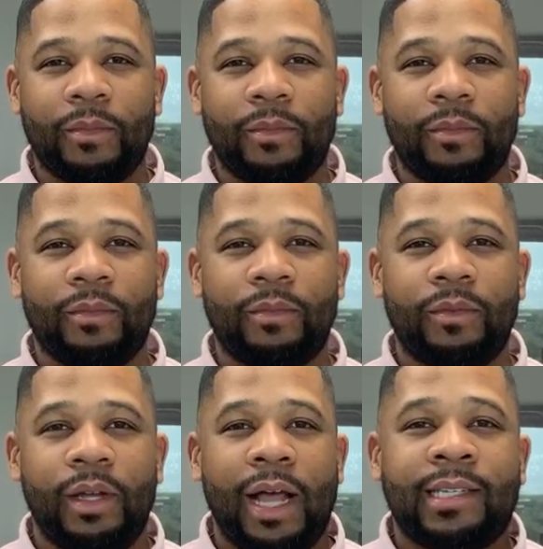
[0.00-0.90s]
Um,
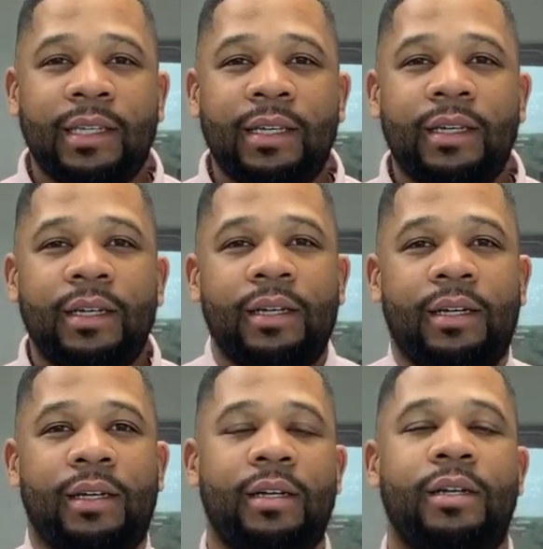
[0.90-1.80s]
yeah, I, came to
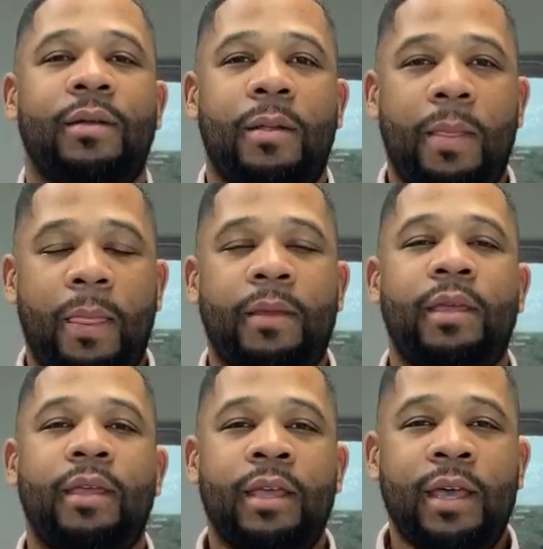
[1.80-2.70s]
the networking event. Yeah.
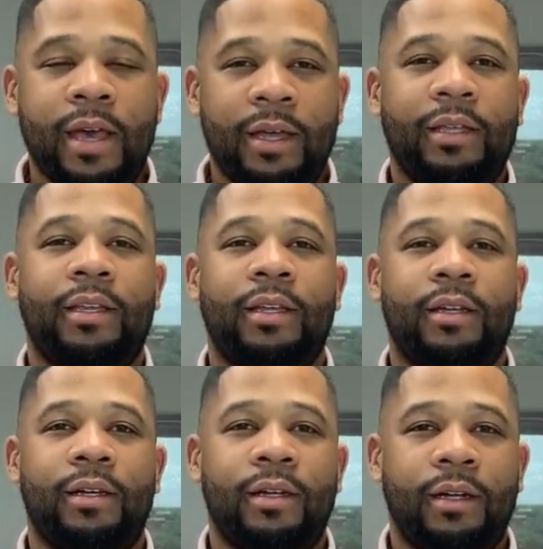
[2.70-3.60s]
Yeah.
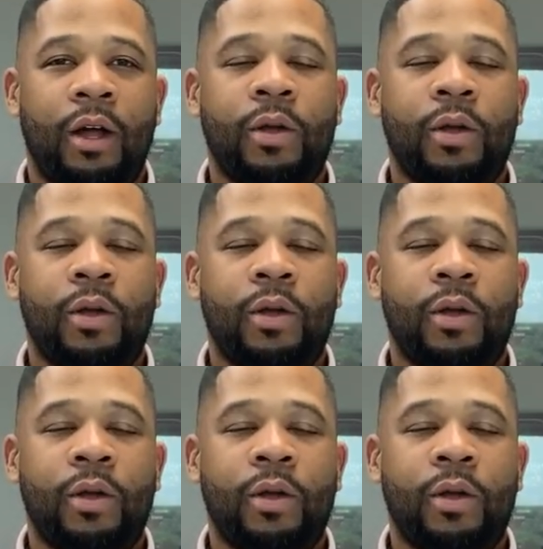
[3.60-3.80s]
Sure